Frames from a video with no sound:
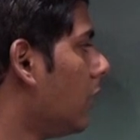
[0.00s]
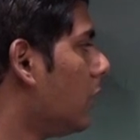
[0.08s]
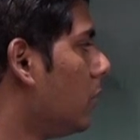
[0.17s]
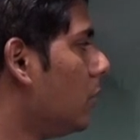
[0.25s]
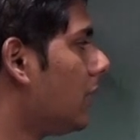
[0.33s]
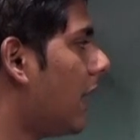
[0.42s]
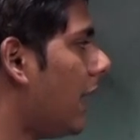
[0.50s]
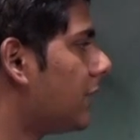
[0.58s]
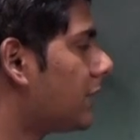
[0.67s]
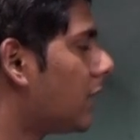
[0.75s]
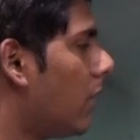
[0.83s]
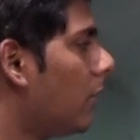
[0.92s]
to
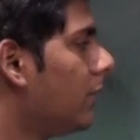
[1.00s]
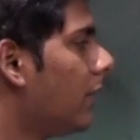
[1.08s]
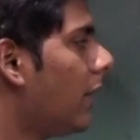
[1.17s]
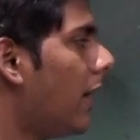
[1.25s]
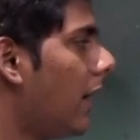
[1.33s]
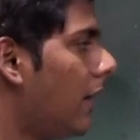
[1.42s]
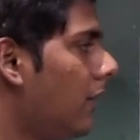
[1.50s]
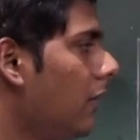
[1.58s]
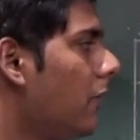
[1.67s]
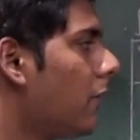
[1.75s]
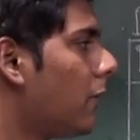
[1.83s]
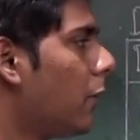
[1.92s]
cash account and
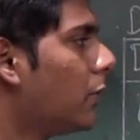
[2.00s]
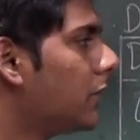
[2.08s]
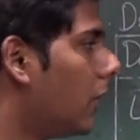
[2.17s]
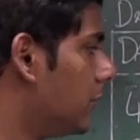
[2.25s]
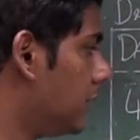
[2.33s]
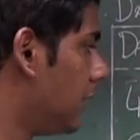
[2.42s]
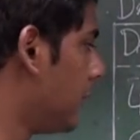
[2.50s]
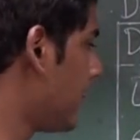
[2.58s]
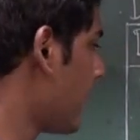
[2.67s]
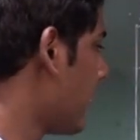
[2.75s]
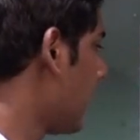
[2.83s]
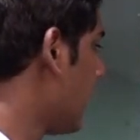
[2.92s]
4000.
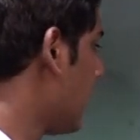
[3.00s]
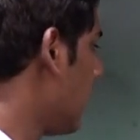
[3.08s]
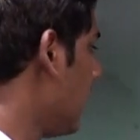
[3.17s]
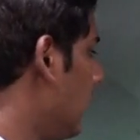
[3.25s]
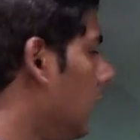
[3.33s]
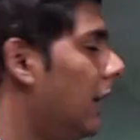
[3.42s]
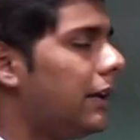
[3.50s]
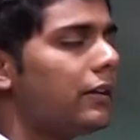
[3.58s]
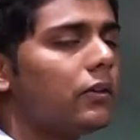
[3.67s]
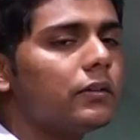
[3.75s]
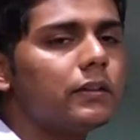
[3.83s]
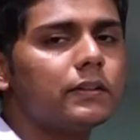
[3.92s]

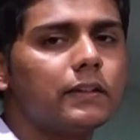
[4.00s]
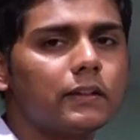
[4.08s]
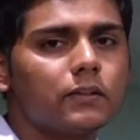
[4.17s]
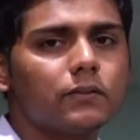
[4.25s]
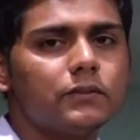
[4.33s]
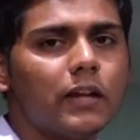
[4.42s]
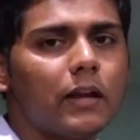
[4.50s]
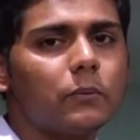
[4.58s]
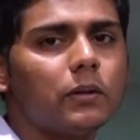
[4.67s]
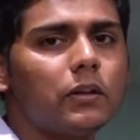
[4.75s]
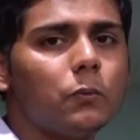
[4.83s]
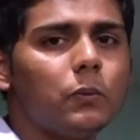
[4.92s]
Later on the 6th of
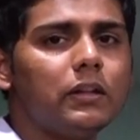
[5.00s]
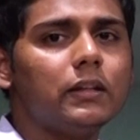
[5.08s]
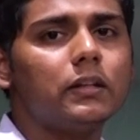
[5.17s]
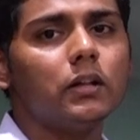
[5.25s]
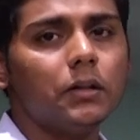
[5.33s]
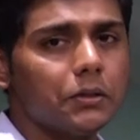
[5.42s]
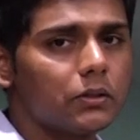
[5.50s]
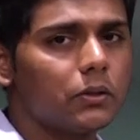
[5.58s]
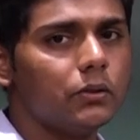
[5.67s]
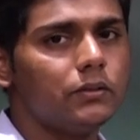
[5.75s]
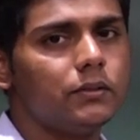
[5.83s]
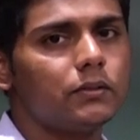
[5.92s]
January, we return
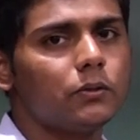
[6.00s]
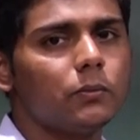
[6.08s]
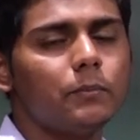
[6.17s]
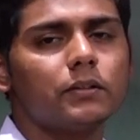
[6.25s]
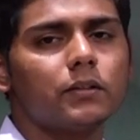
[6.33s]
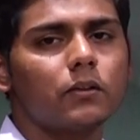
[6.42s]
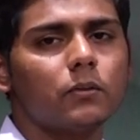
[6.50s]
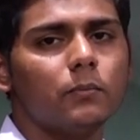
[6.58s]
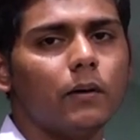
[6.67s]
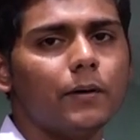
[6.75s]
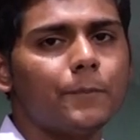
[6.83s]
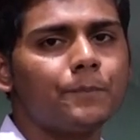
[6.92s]
goods to Mr.
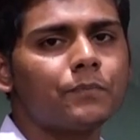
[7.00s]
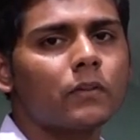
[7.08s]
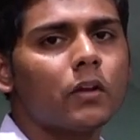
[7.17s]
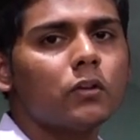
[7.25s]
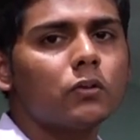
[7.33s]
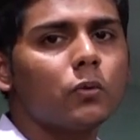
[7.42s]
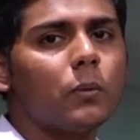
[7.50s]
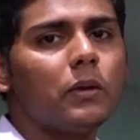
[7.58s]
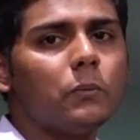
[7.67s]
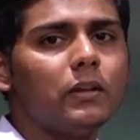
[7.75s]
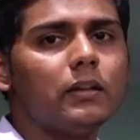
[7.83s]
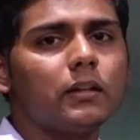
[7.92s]
Kumar. So
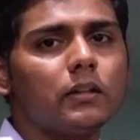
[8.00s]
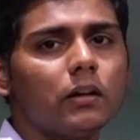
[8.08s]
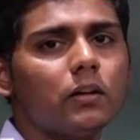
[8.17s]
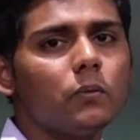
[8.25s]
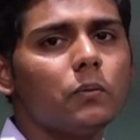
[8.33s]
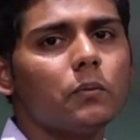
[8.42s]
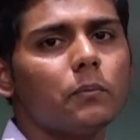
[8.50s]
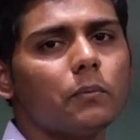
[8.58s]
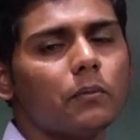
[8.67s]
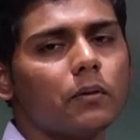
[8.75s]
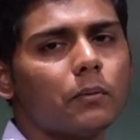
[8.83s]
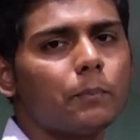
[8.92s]
when we return
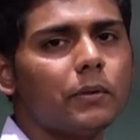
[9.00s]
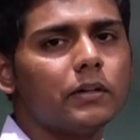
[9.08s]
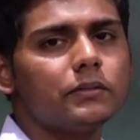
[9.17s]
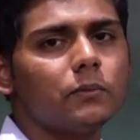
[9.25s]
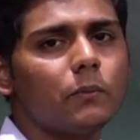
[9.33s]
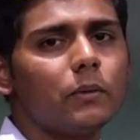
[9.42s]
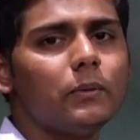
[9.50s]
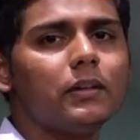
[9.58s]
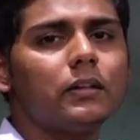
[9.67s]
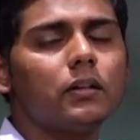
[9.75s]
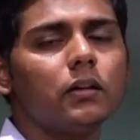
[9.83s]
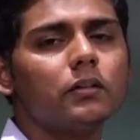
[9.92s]

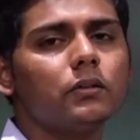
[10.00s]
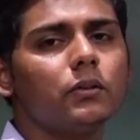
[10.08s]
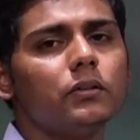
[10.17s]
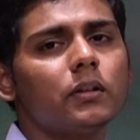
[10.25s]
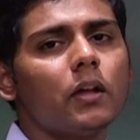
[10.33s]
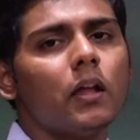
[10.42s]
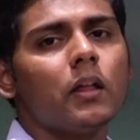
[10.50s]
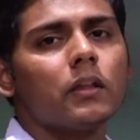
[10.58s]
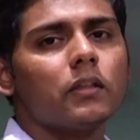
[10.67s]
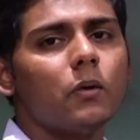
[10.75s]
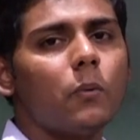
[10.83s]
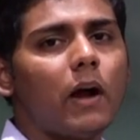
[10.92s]
goods,
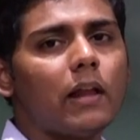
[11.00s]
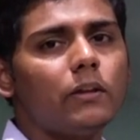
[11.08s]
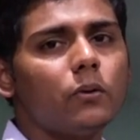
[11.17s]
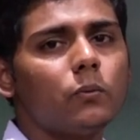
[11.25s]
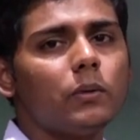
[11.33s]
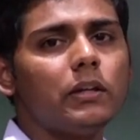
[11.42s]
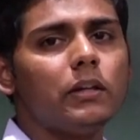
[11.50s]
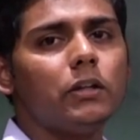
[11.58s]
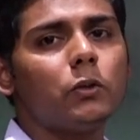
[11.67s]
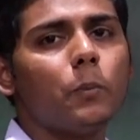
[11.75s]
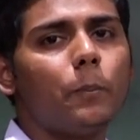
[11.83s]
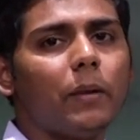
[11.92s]
the value we
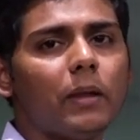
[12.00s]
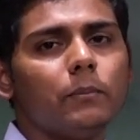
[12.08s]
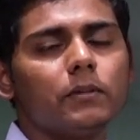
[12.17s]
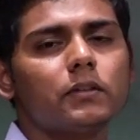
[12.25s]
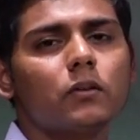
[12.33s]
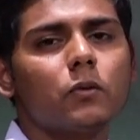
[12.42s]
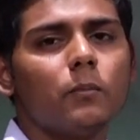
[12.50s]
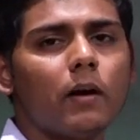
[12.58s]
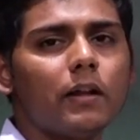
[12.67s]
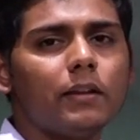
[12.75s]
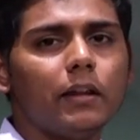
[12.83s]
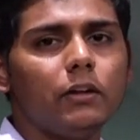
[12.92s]
need to pay Mr.
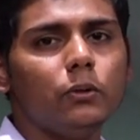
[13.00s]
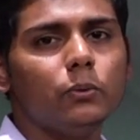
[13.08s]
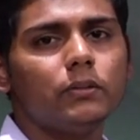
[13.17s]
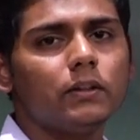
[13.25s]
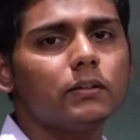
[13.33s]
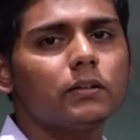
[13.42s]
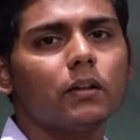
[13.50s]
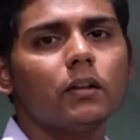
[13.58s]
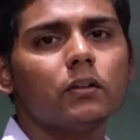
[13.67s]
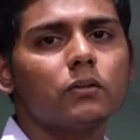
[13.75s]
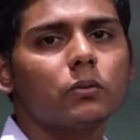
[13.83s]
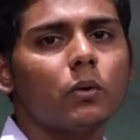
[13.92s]
Kumar reduces,
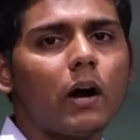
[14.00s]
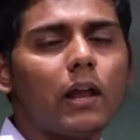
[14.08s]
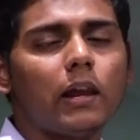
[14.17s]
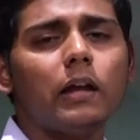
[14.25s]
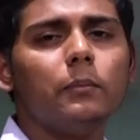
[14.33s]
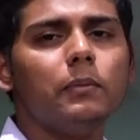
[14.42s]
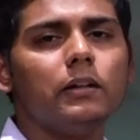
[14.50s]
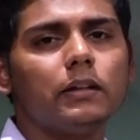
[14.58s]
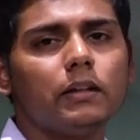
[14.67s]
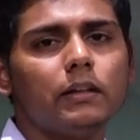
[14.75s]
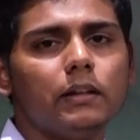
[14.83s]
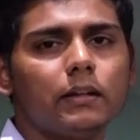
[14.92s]
so our
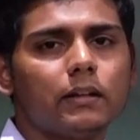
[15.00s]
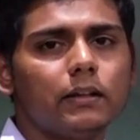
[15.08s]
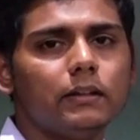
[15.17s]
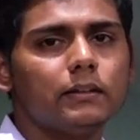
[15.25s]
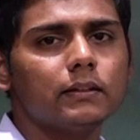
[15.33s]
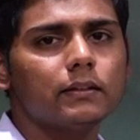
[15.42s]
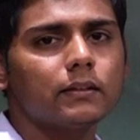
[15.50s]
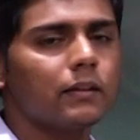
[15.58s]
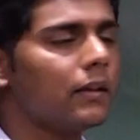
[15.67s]
liability decreases,